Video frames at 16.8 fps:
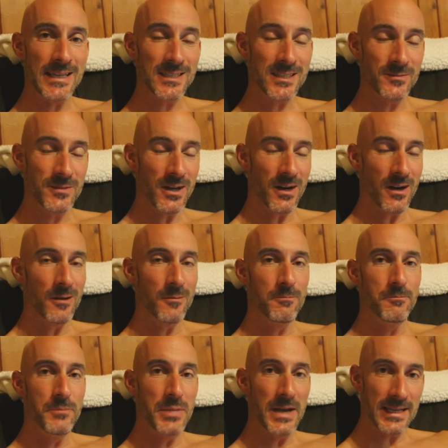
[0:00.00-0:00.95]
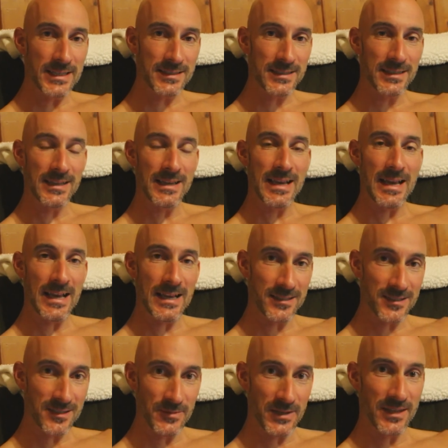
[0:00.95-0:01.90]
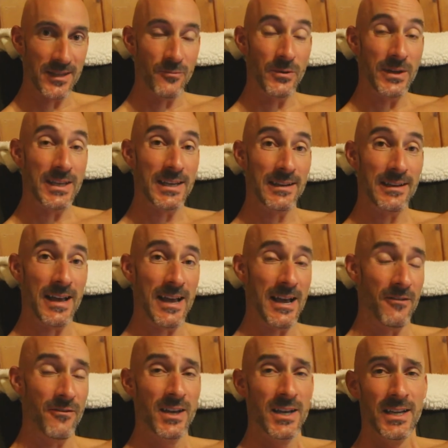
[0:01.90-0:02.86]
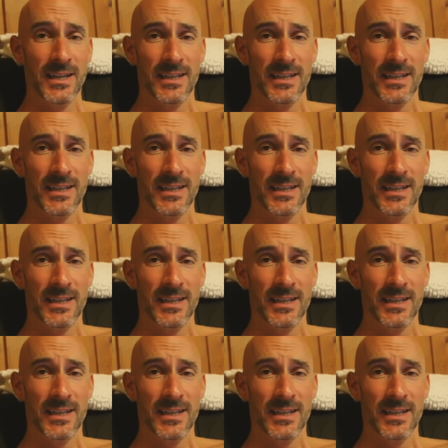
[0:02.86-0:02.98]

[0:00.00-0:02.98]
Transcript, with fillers: estimate. Our best estimate that we can have